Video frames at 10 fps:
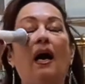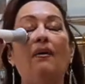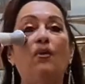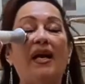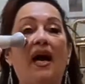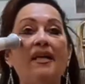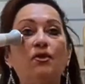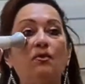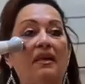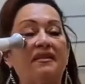When I
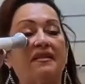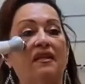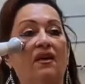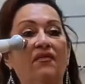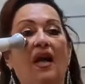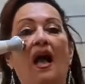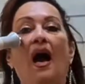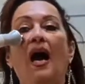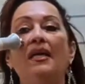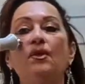do myself,
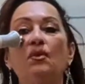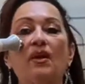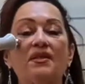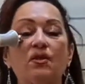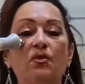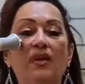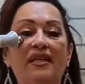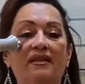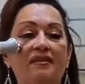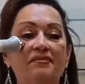I do it once a
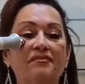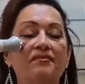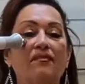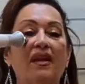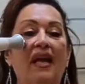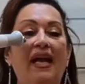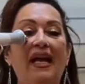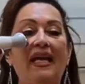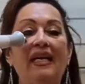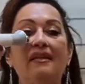week.
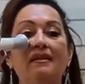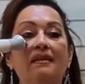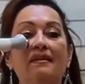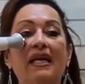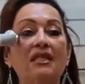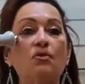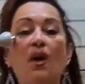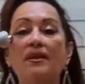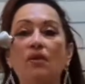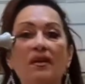And that's
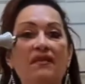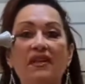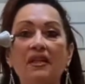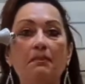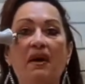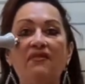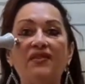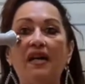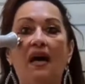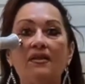why I don't have any
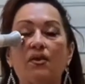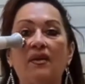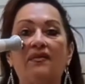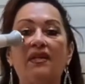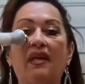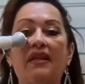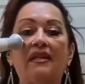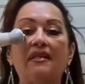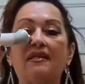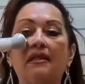puffy eyes or anything like that.
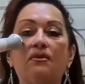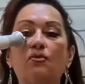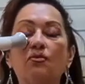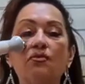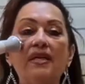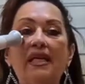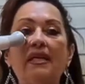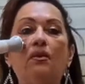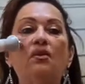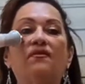It's
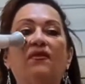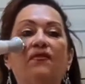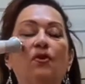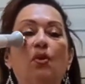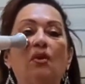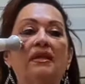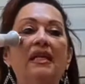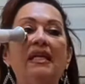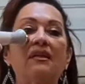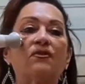really good for fluid,
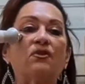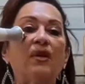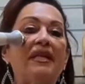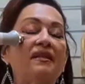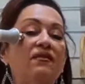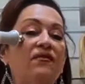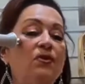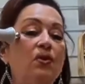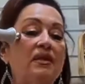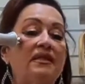for draining the
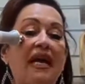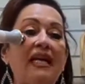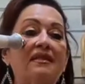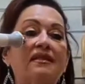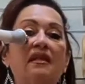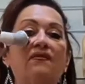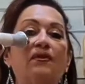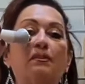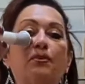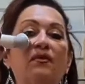fluid. It's excellent for
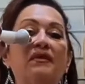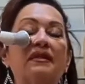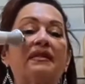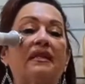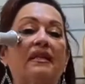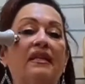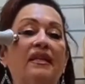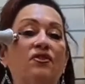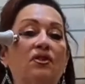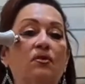improving the
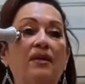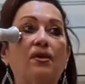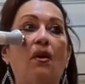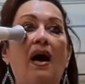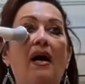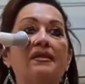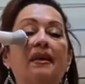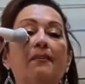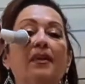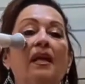circulation around your eyes.
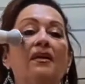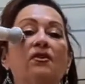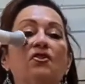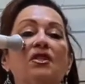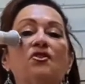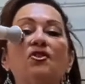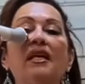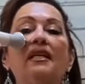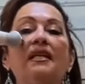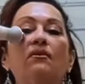So just
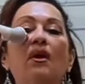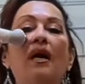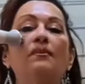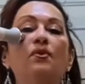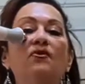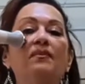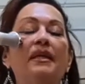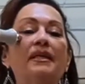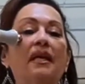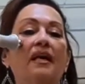gently run
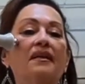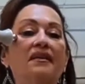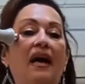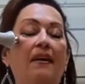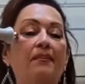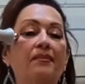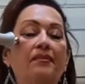movement like that.